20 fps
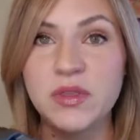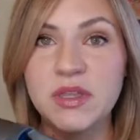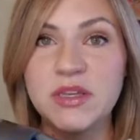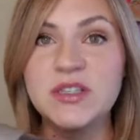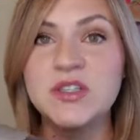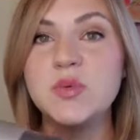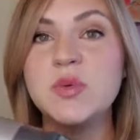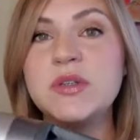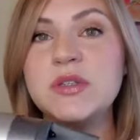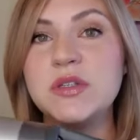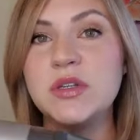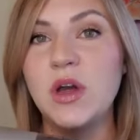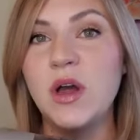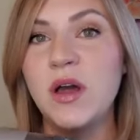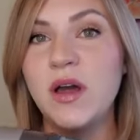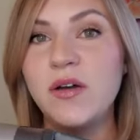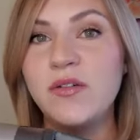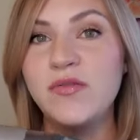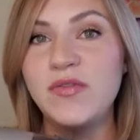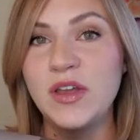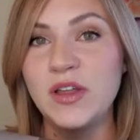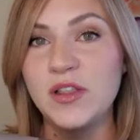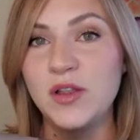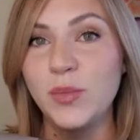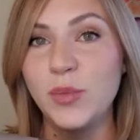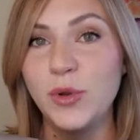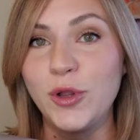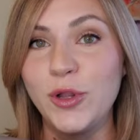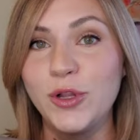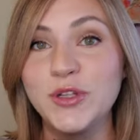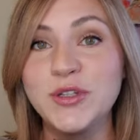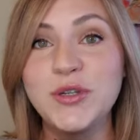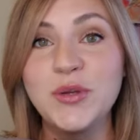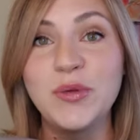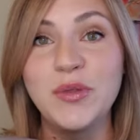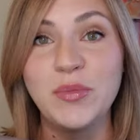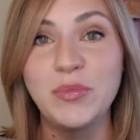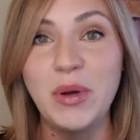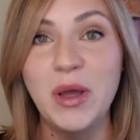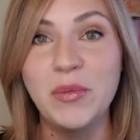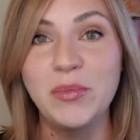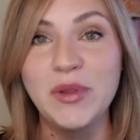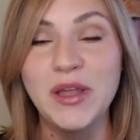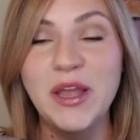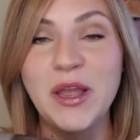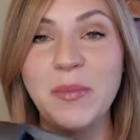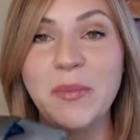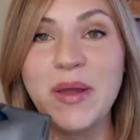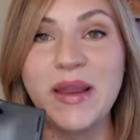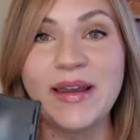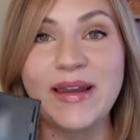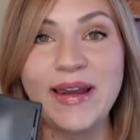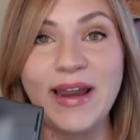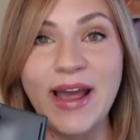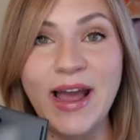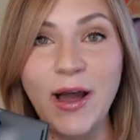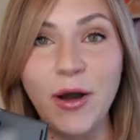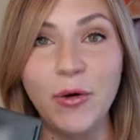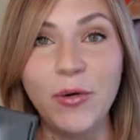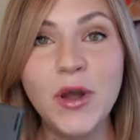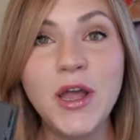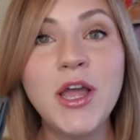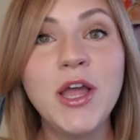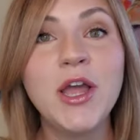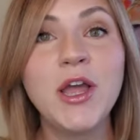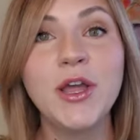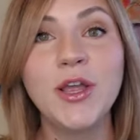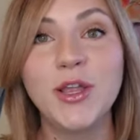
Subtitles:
this was not available to the public. But now